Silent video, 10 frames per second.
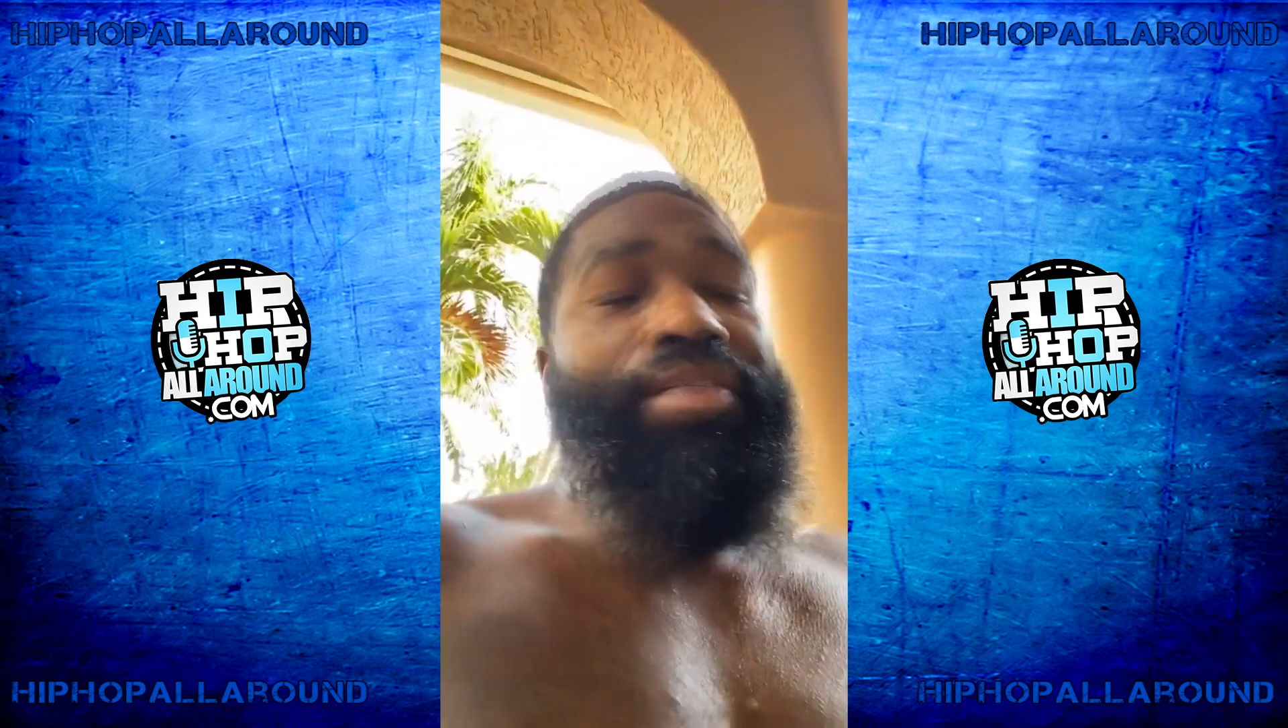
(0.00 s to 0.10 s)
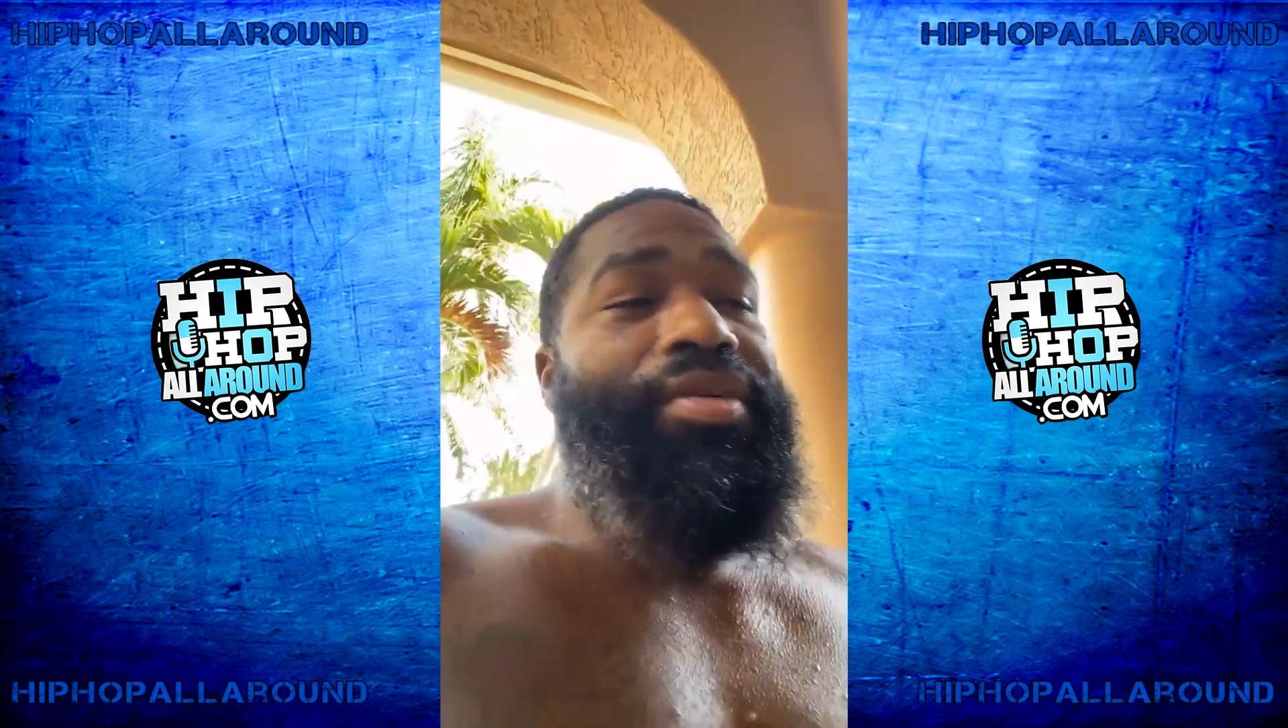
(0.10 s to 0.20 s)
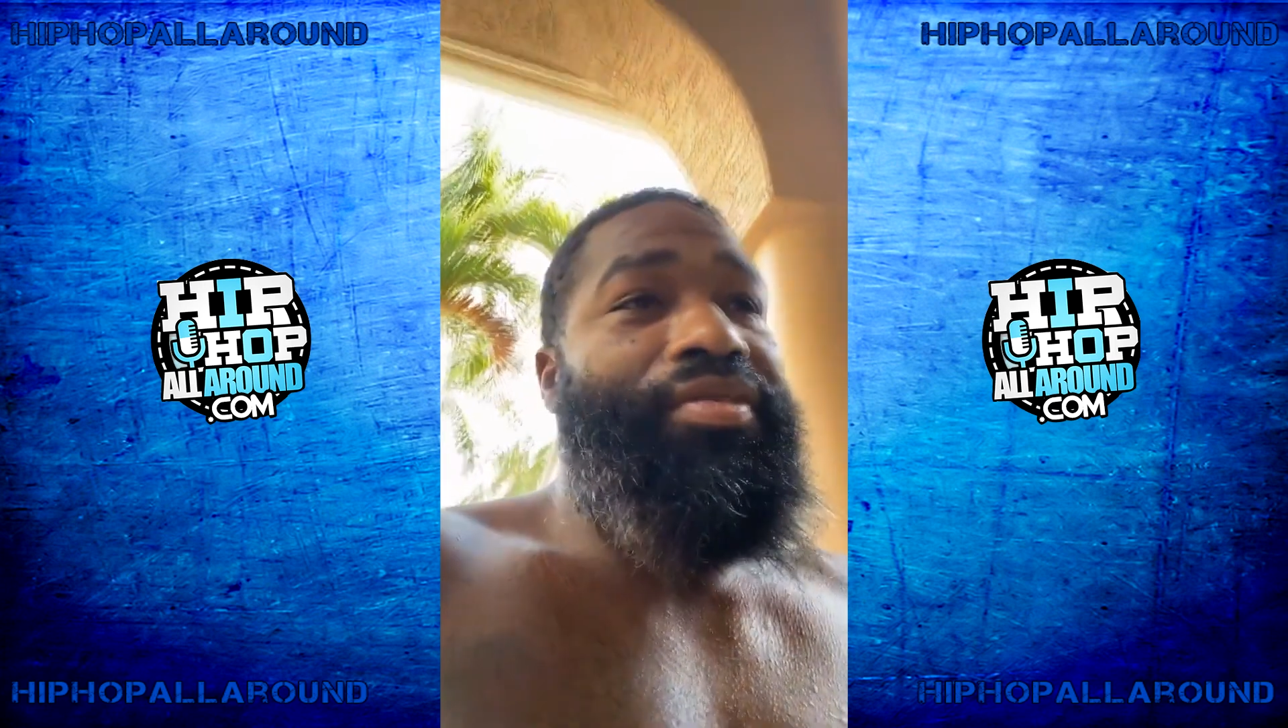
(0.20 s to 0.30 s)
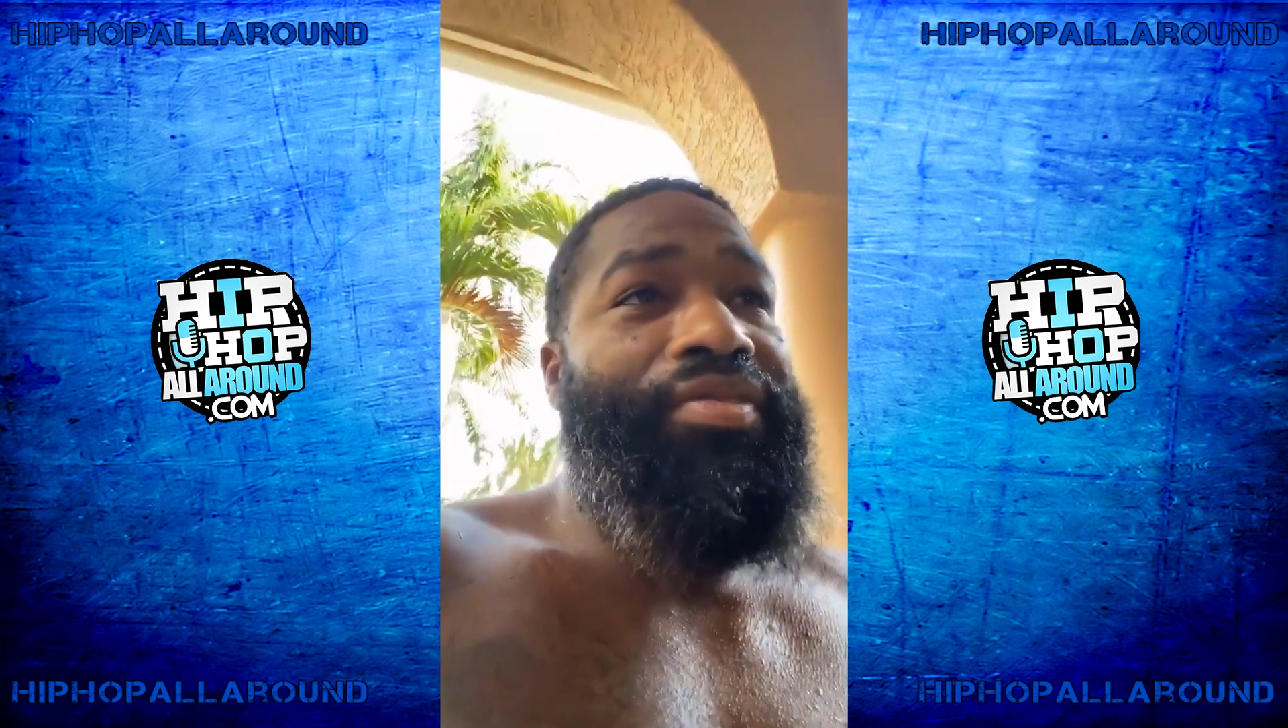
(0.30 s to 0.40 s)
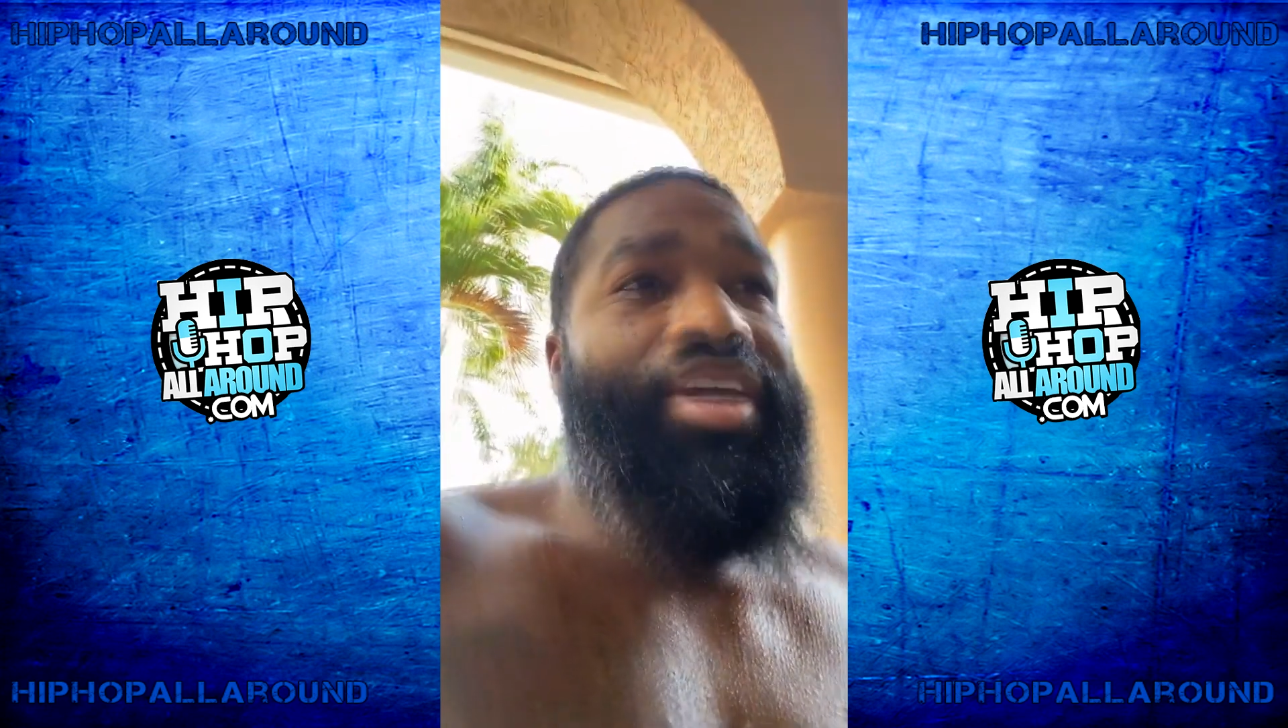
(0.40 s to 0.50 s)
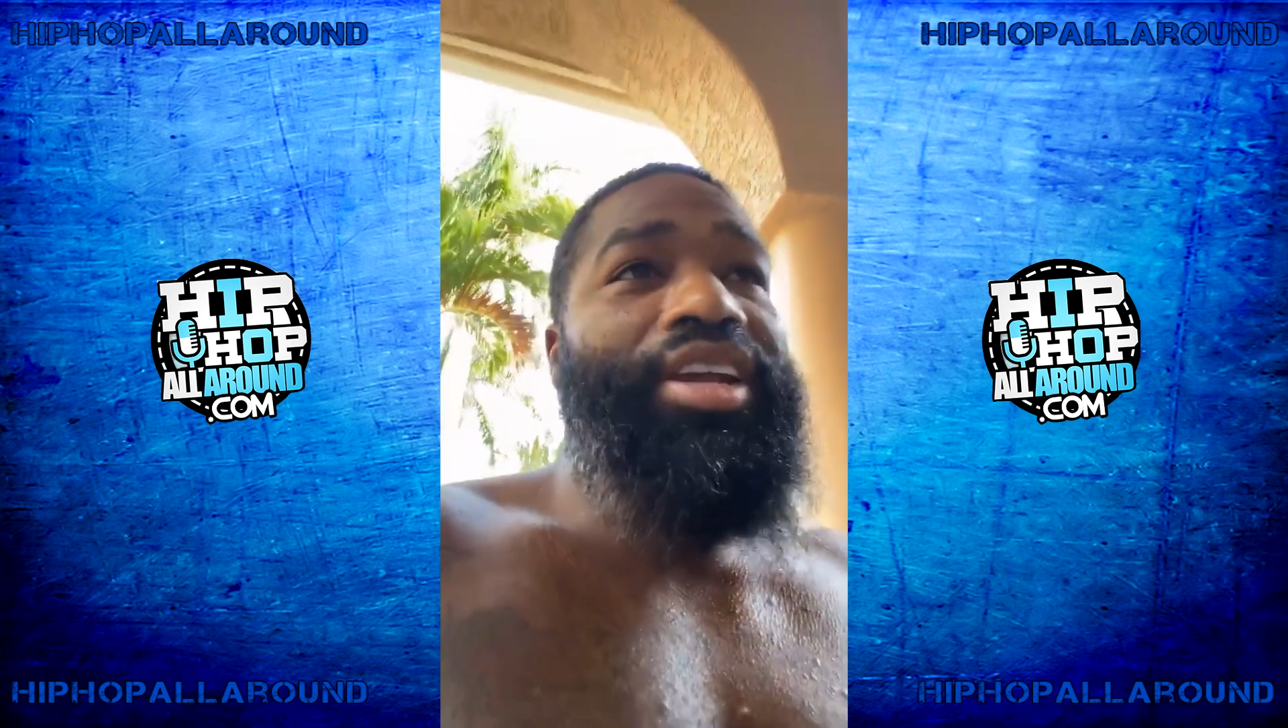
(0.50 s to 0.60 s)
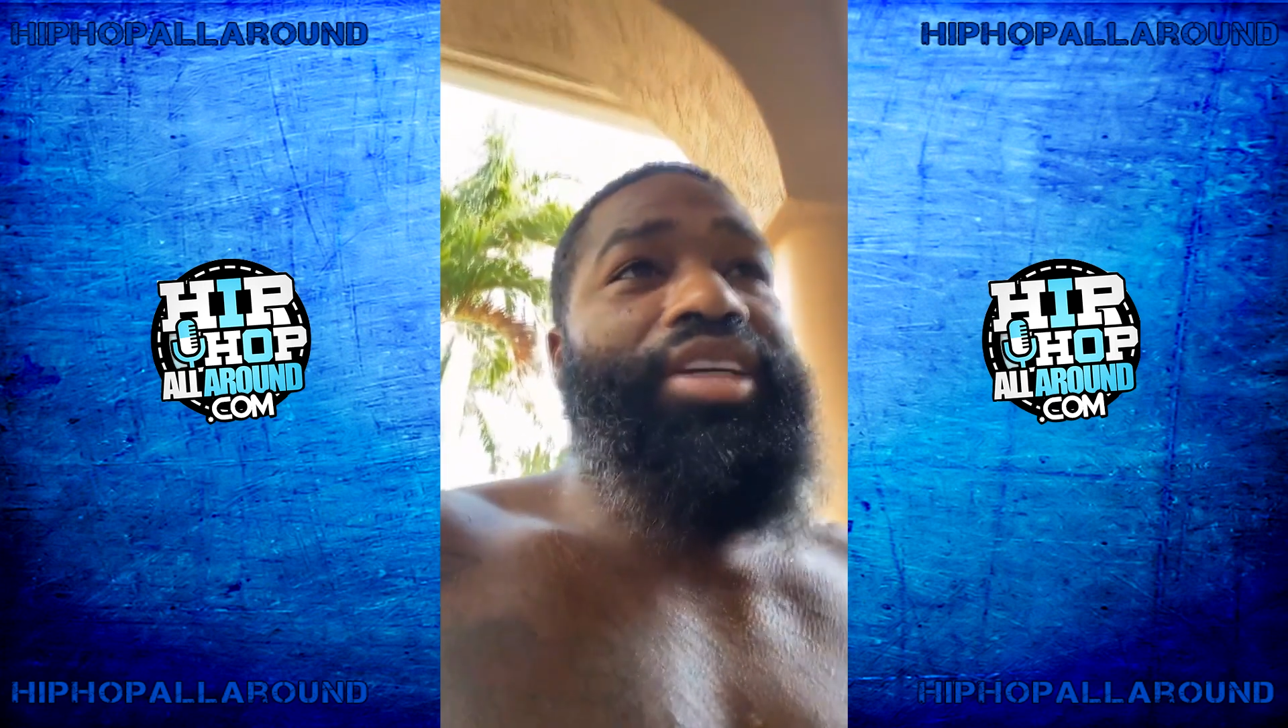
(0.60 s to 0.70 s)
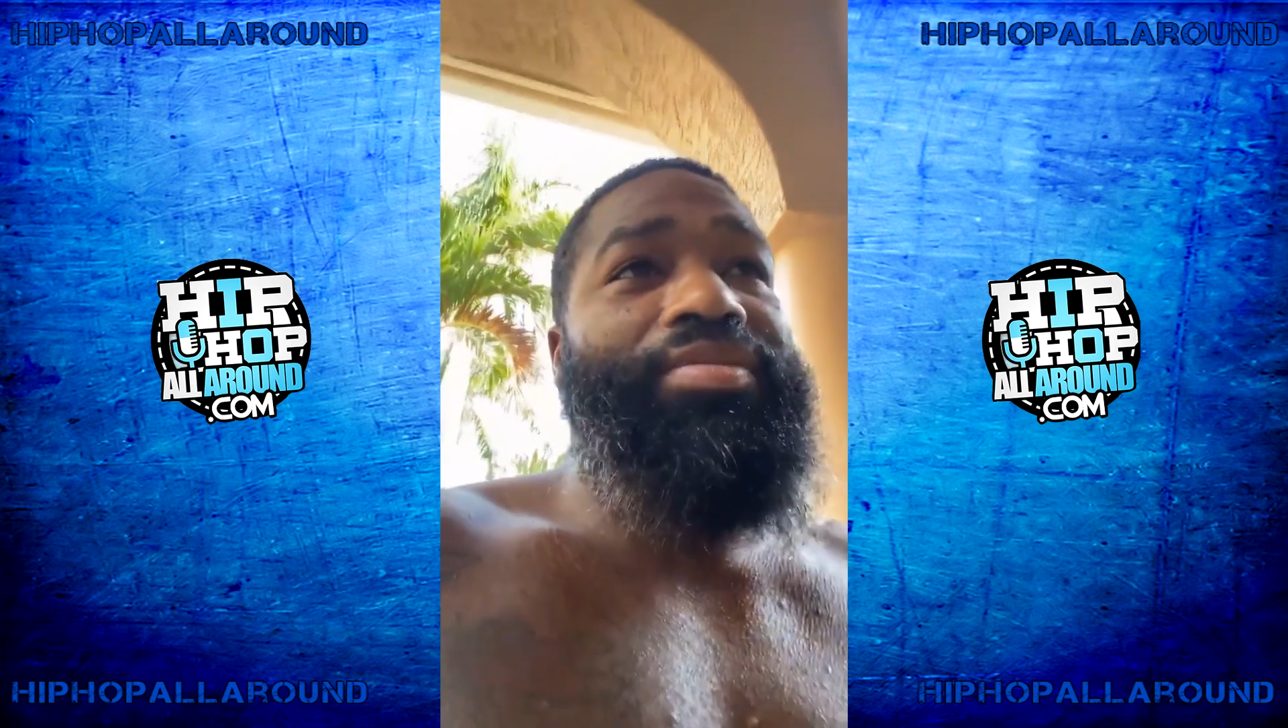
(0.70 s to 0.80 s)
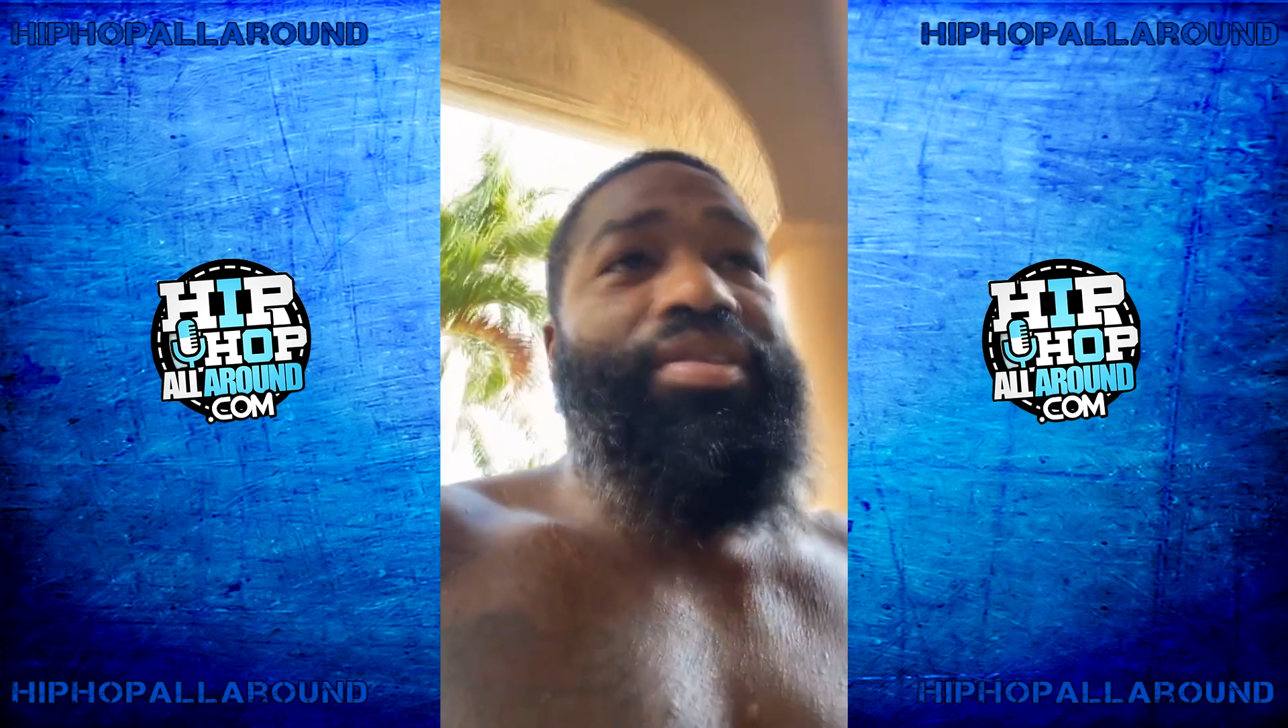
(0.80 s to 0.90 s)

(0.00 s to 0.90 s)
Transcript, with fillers: FedEx